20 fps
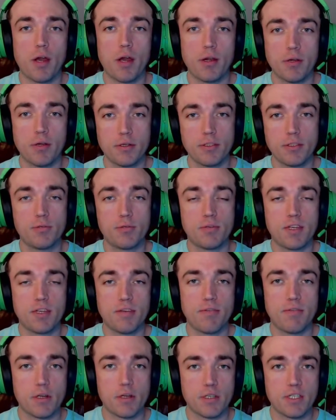to give
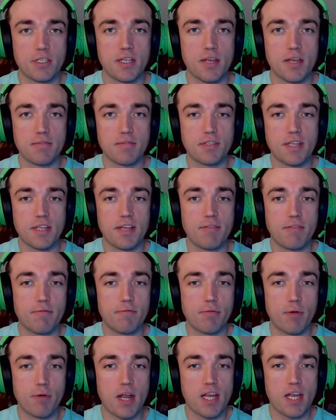ourselves a
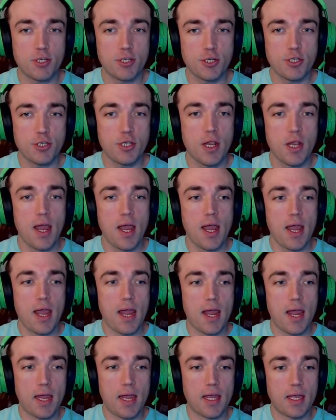fresh
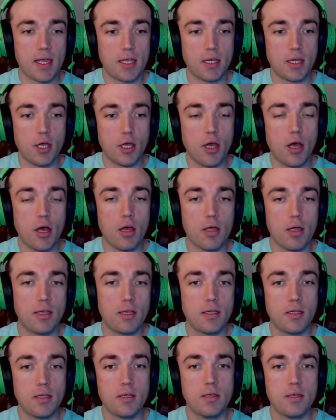and
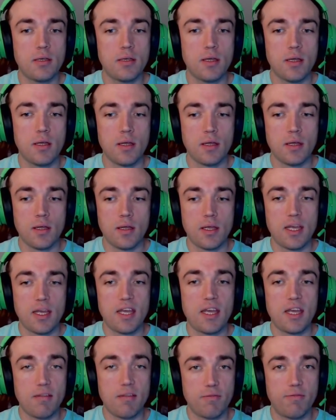
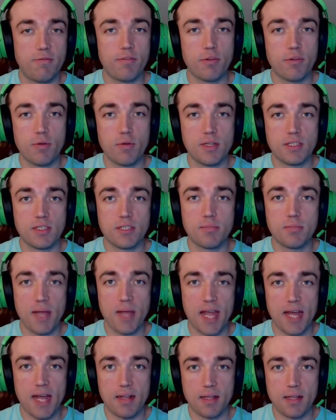uninfluenced
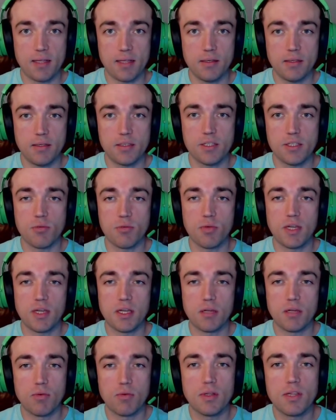palate so we
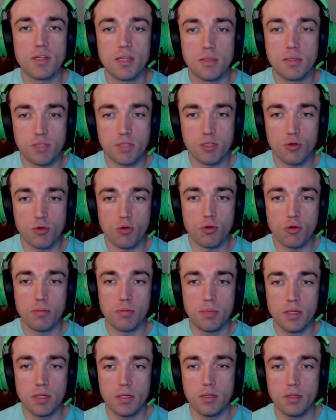can really absorb
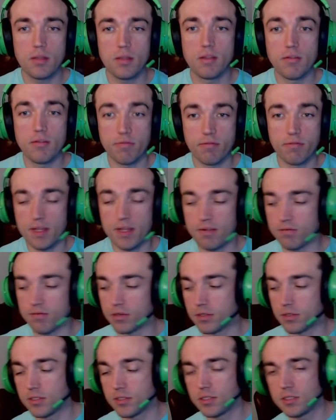the
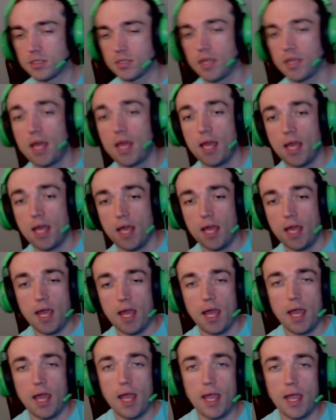flavors.
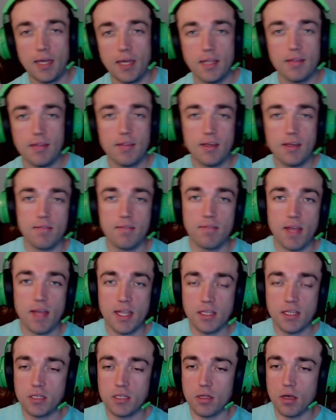And in the
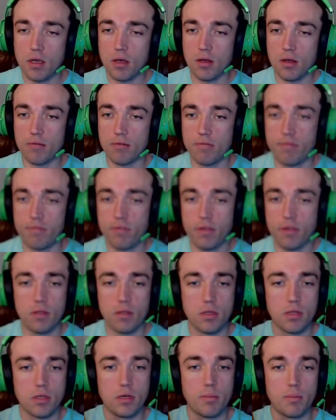event of
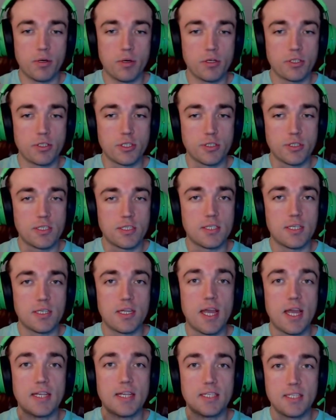an emergency,
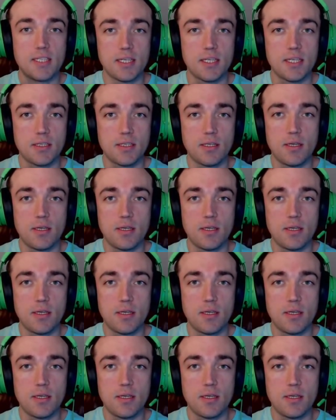I did